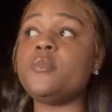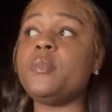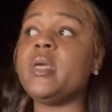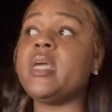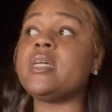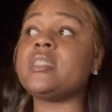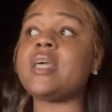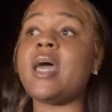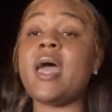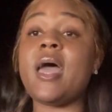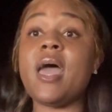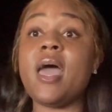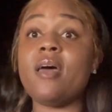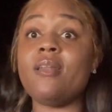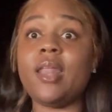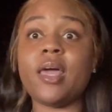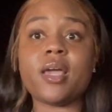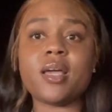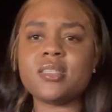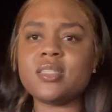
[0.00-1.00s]
Because I had,
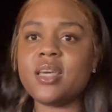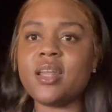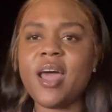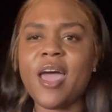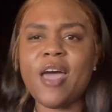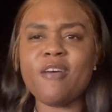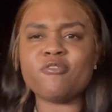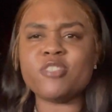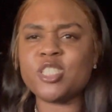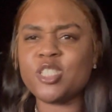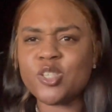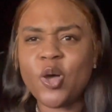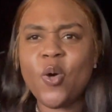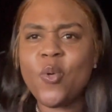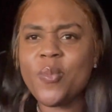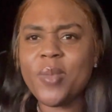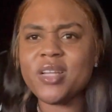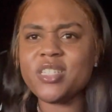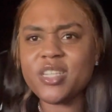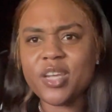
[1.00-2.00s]
like I said, I have so
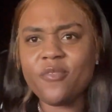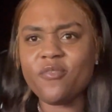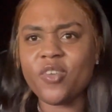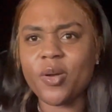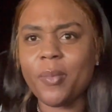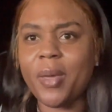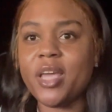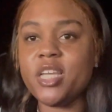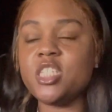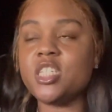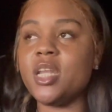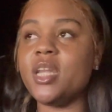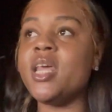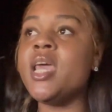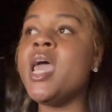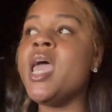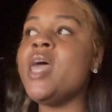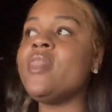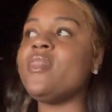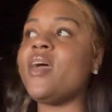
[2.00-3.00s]
much information
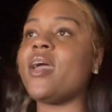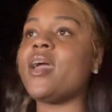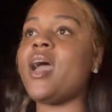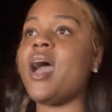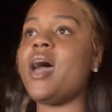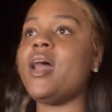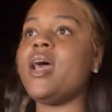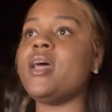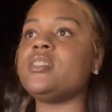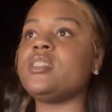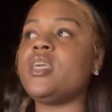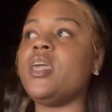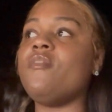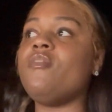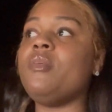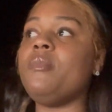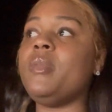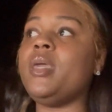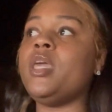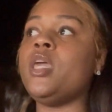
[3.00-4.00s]
that God has
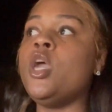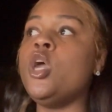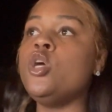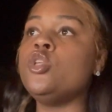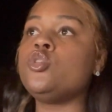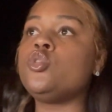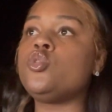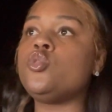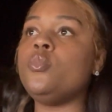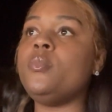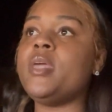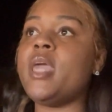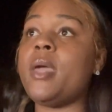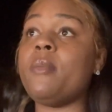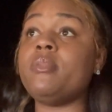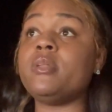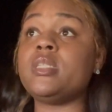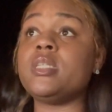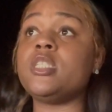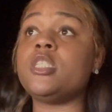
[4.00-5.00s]
given me to be
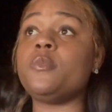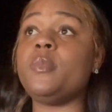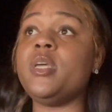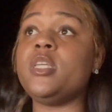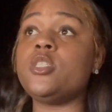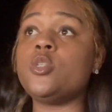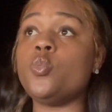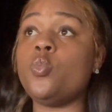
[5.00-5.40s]
able to speak to